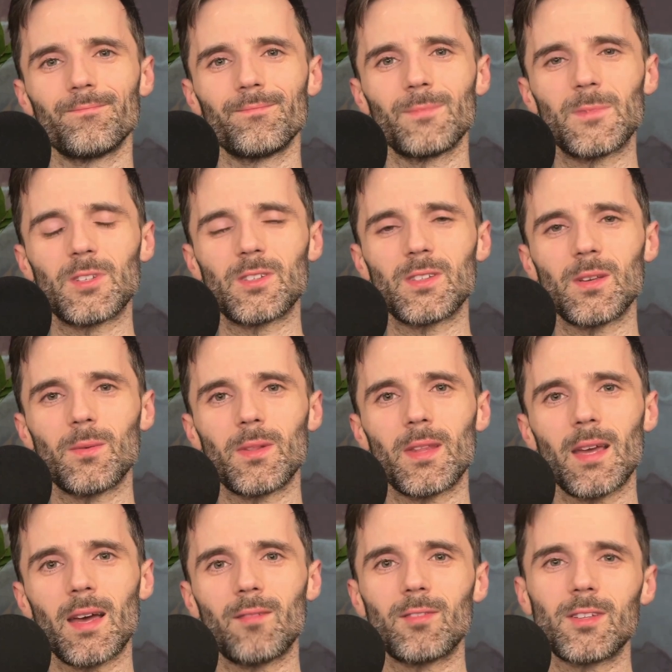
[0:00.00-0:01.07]
See what they
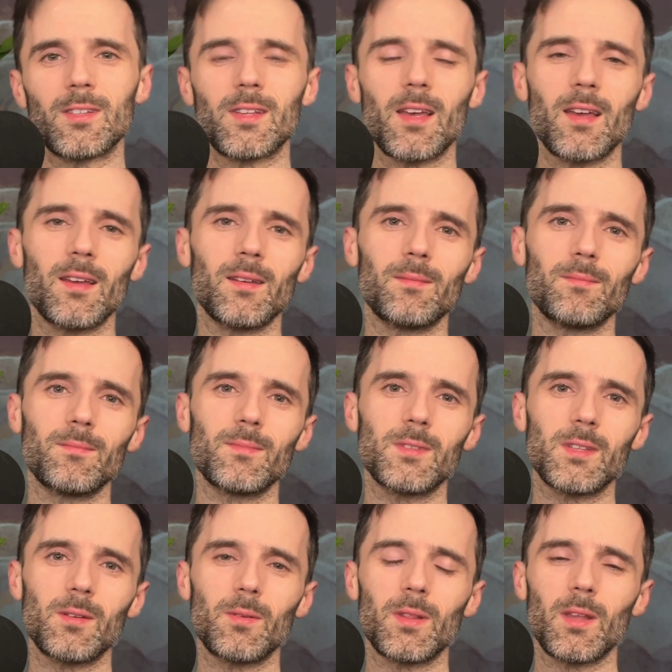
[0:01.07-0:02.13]
have to say,
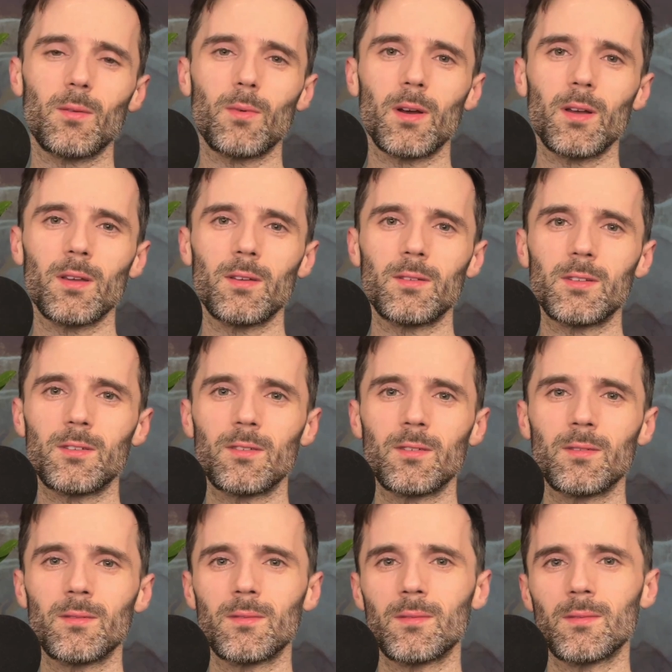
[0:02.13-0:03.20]
see what they want you to
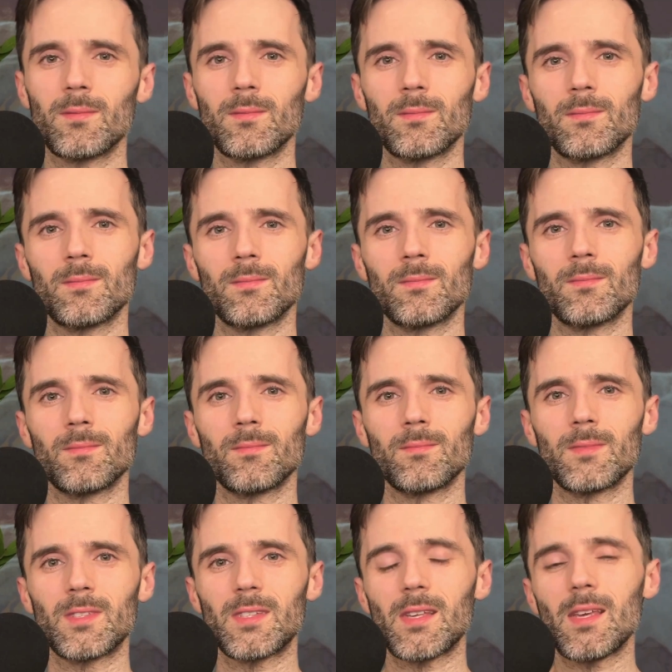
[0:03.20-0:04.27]

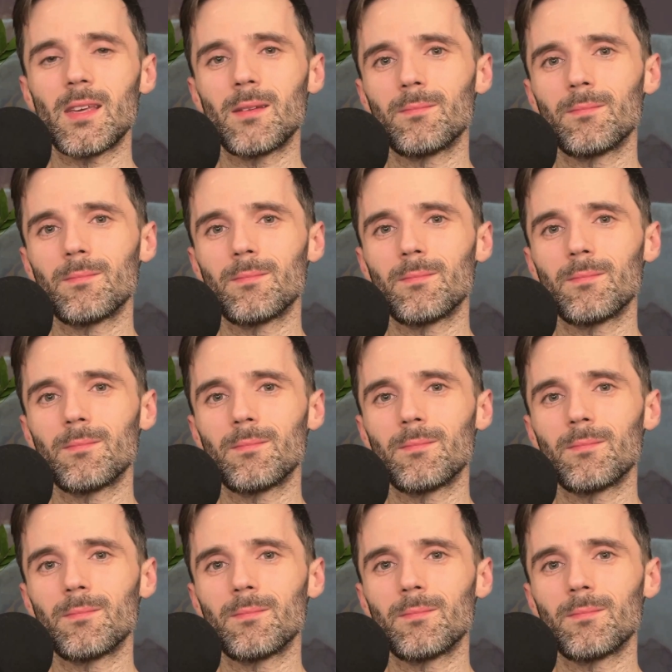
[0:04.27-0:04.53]
see.